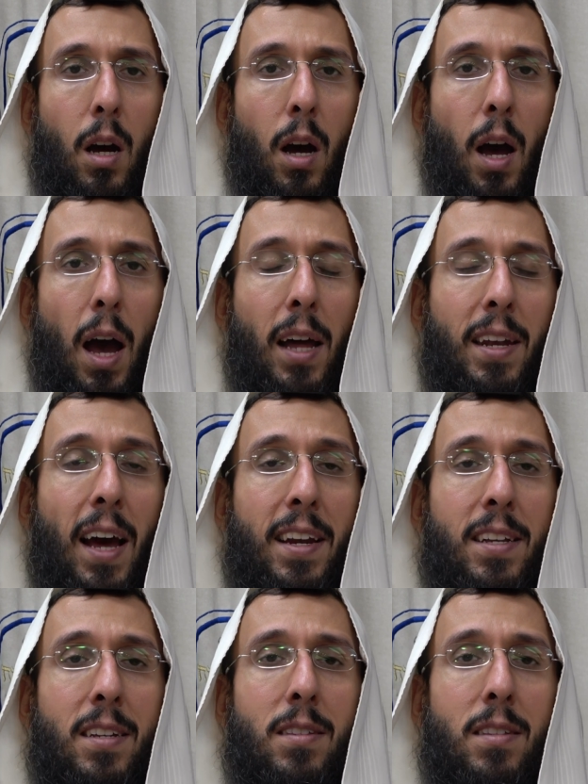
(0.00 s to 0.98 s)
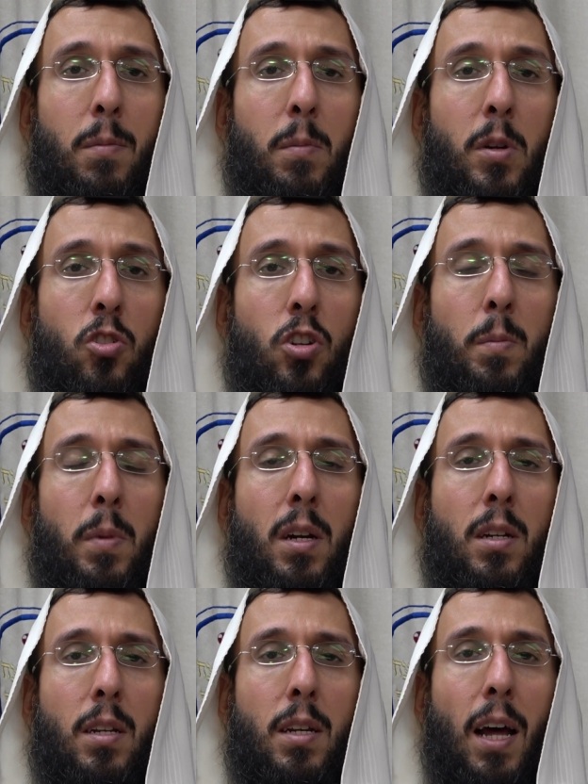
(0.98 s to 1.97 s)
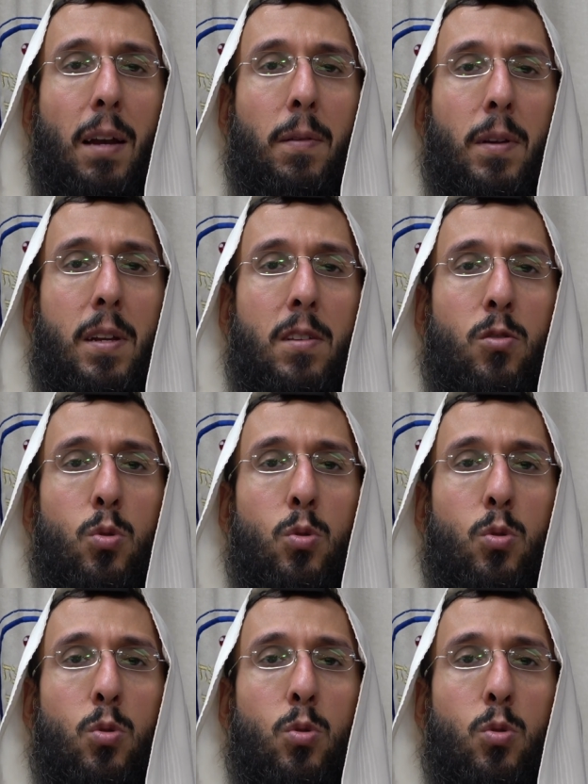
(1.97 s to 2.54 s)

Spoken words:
And that is the measurement that needs